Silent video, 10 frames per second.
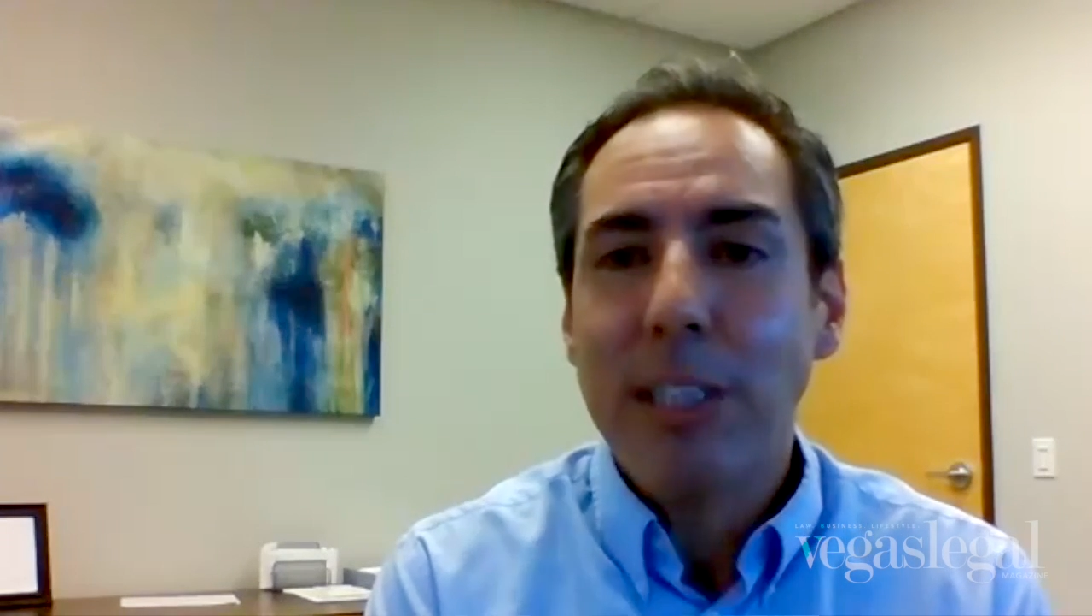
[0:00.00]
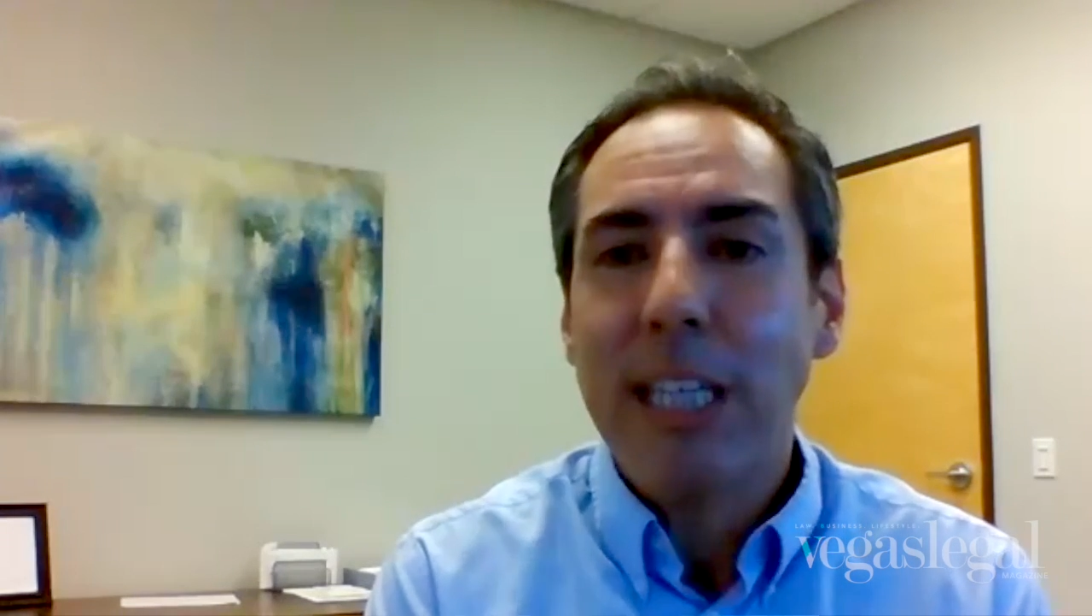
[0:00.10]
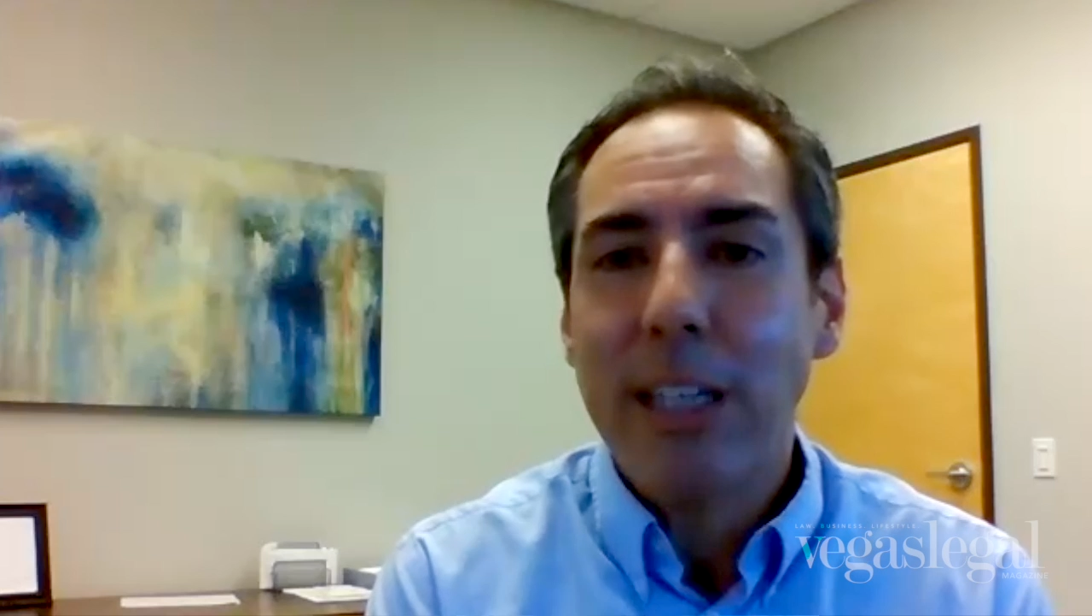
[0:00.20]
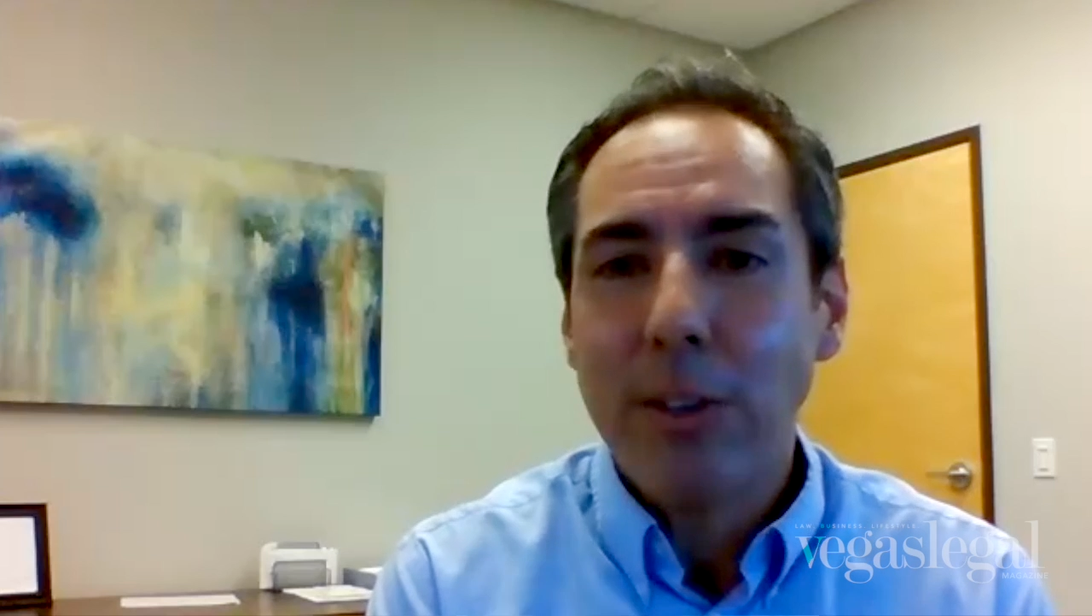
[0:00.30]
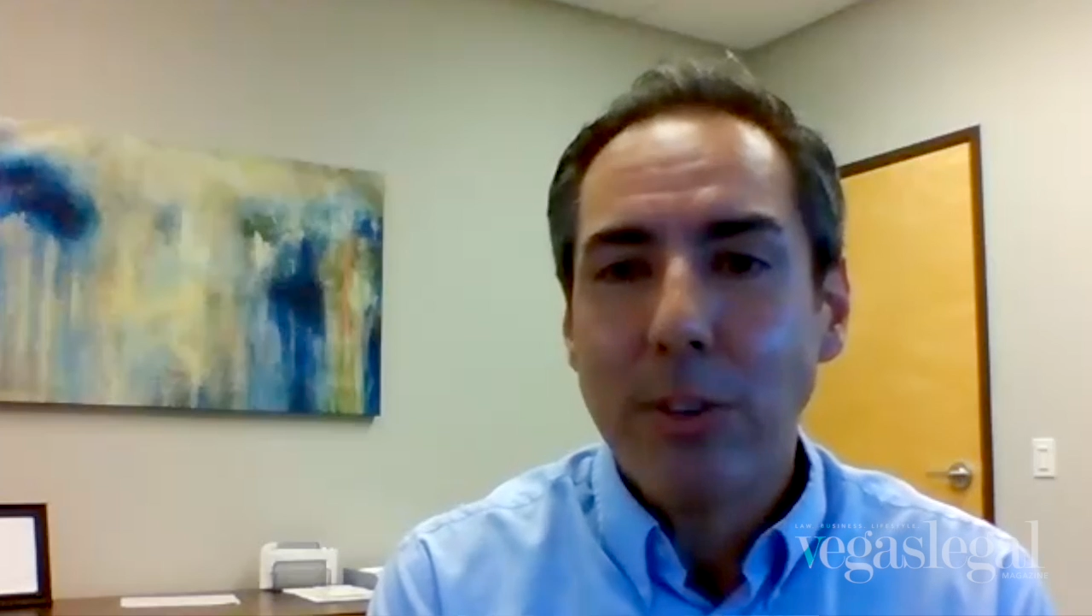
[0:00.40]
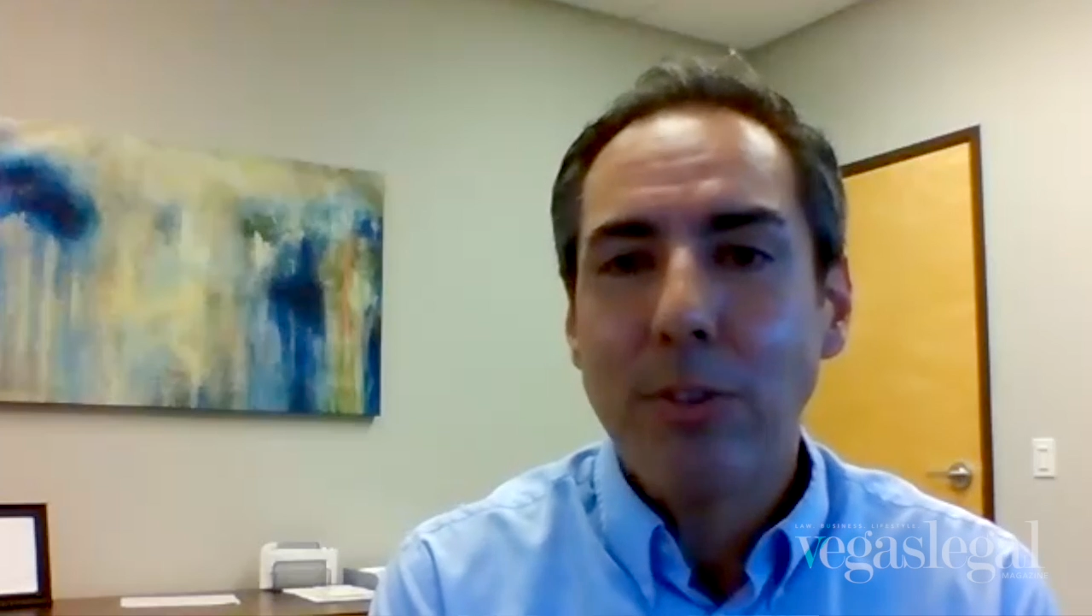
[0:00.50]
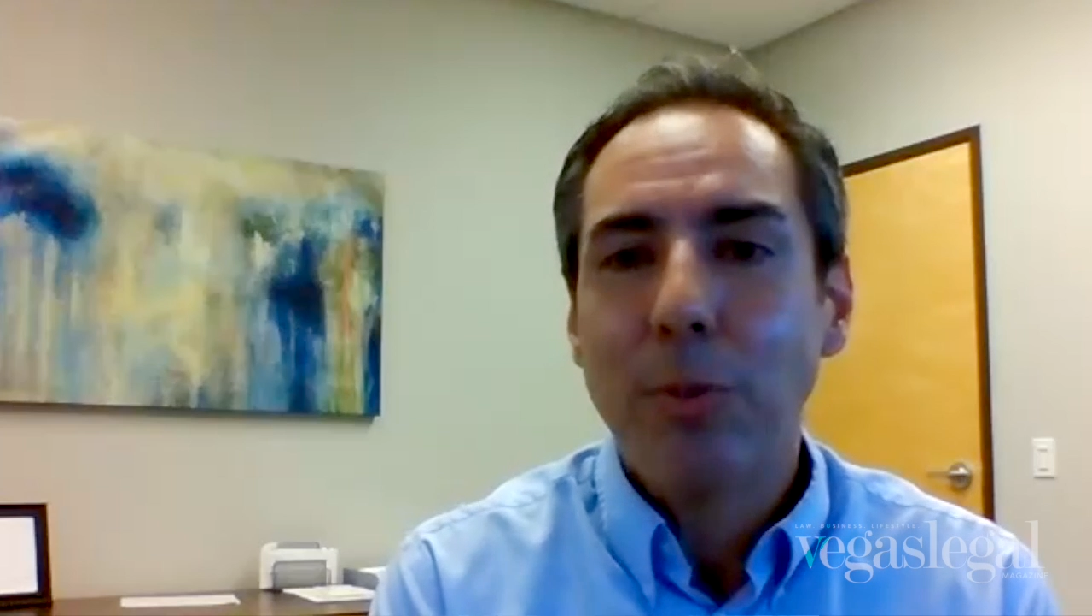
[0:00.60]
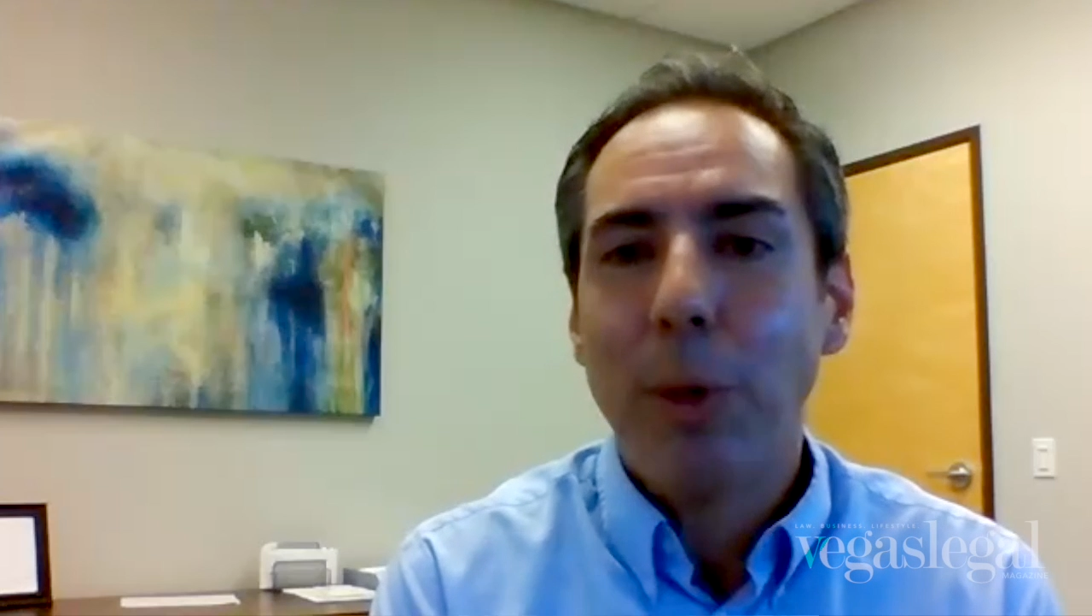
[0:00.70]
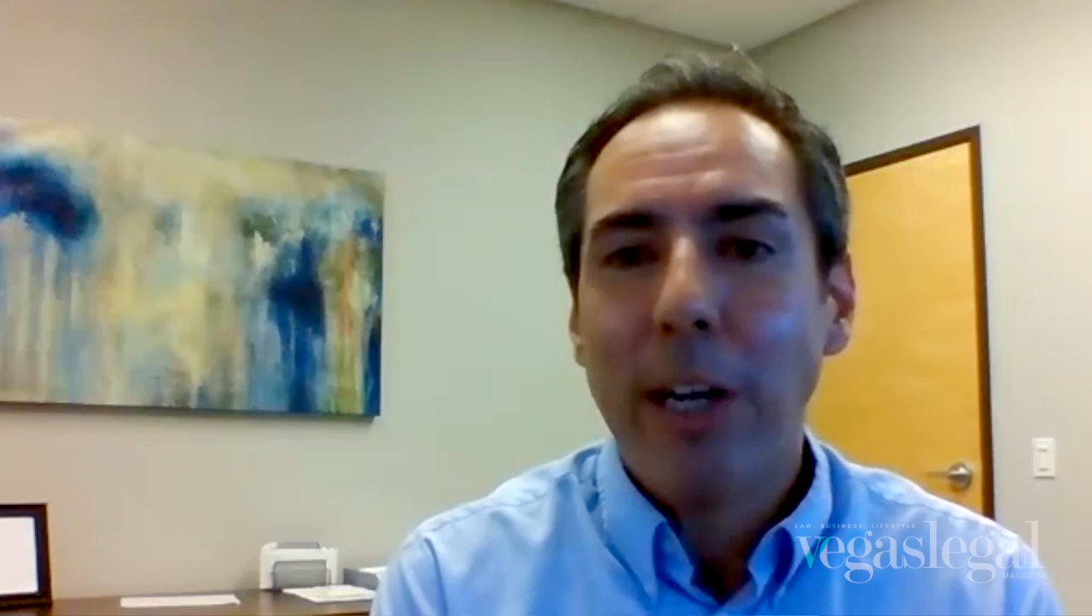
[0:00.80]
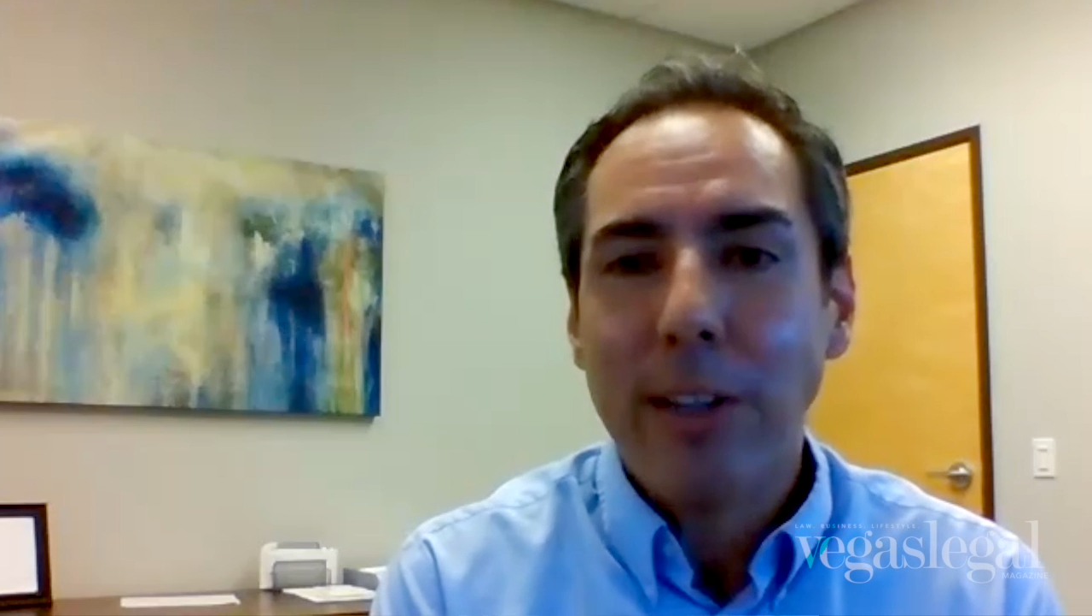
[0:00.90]
deals
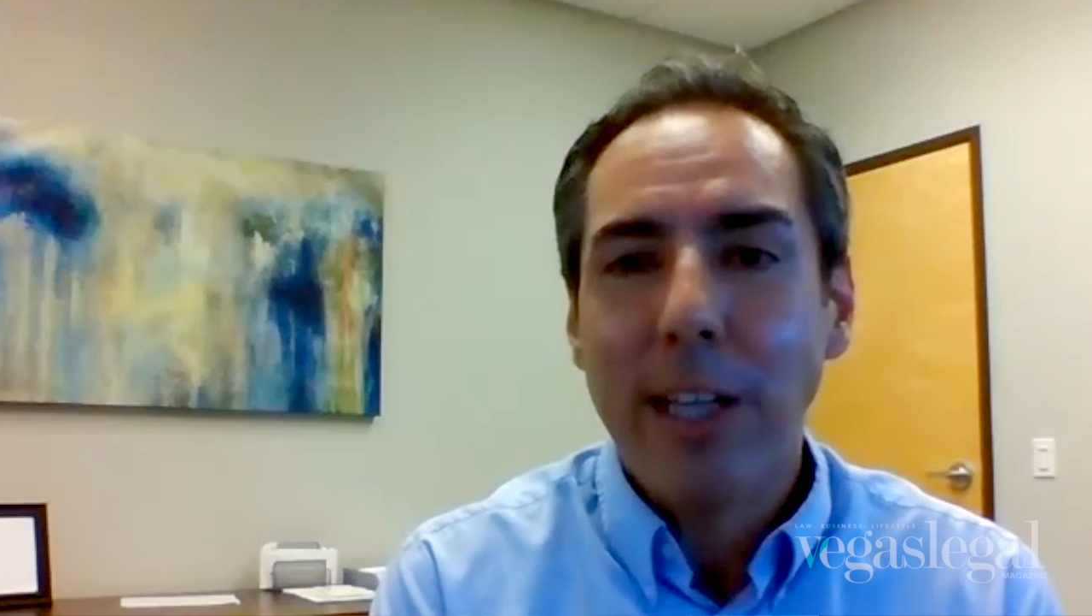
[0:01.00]
where